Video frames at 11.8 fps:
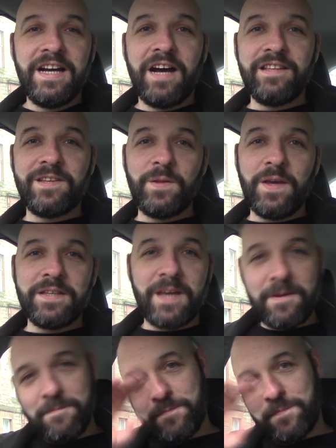Until next
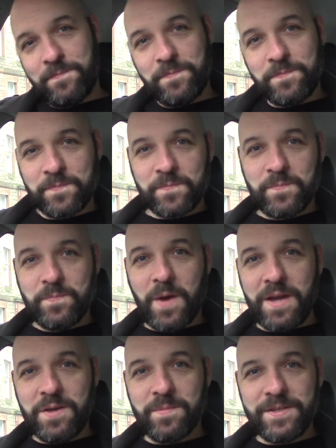time,
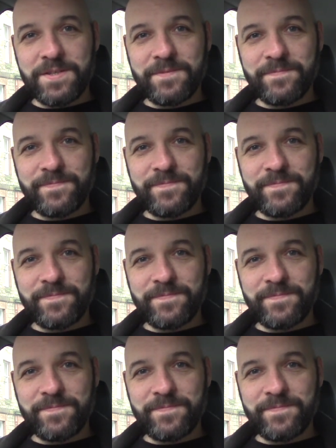bye, humans.